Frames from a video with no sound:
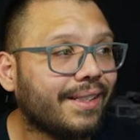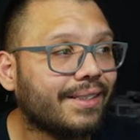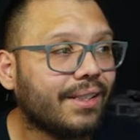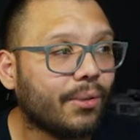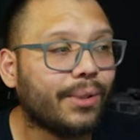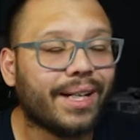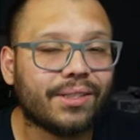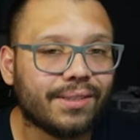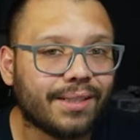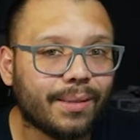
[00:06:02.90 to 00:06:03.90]
is the
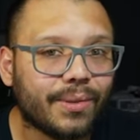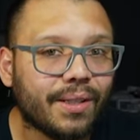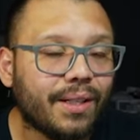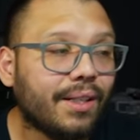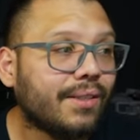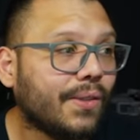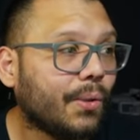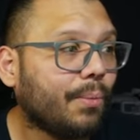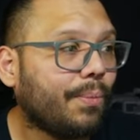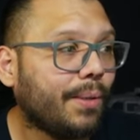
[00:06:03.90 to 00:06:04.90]
reaction types.
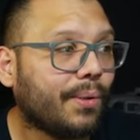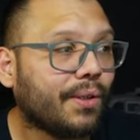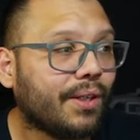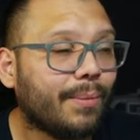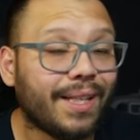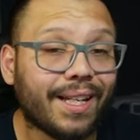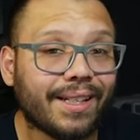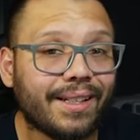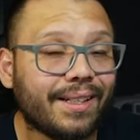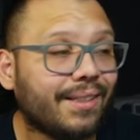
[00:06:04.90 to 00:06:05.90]
So people are going to be
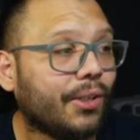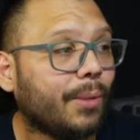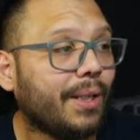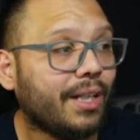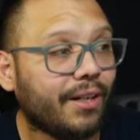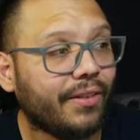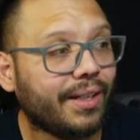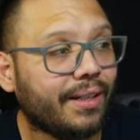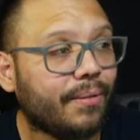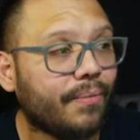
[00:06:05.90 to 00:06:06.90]
liking it. They're going to be
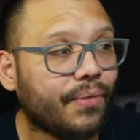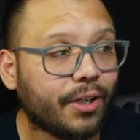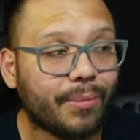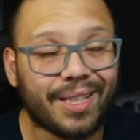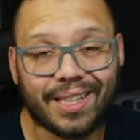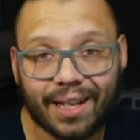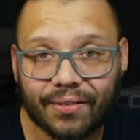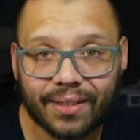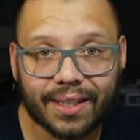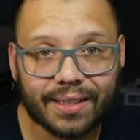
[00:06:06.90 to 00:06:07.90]
loving it. They're going to be
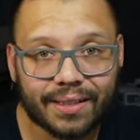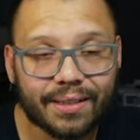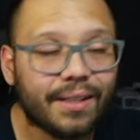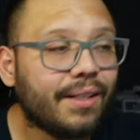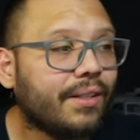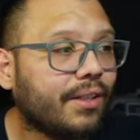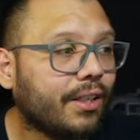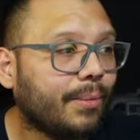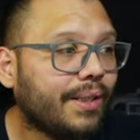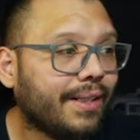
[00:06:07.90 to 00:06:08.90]
laughing at it. They're
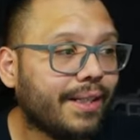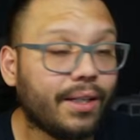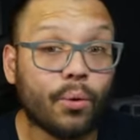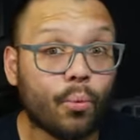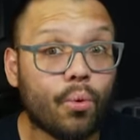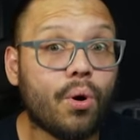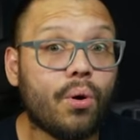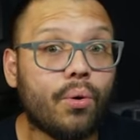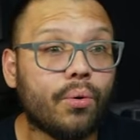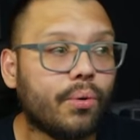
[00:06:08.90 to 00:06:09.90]
going to be thinking,
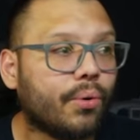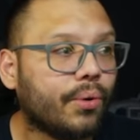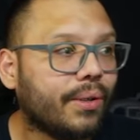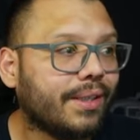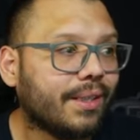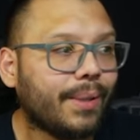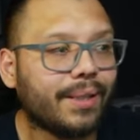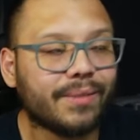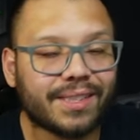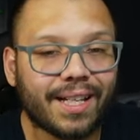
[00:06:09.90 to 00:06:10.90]
whoa, or it's going to make
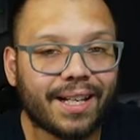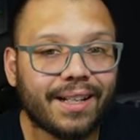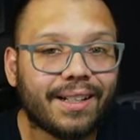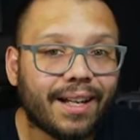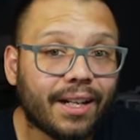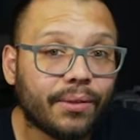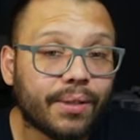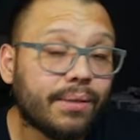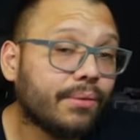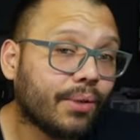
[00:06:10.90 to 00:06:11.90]
them sad,
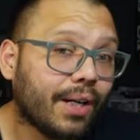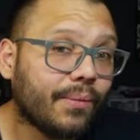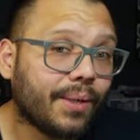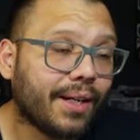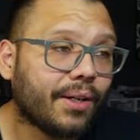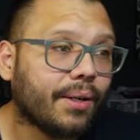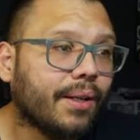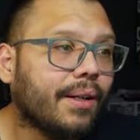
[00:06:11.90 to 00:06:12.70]
angry, or have them care.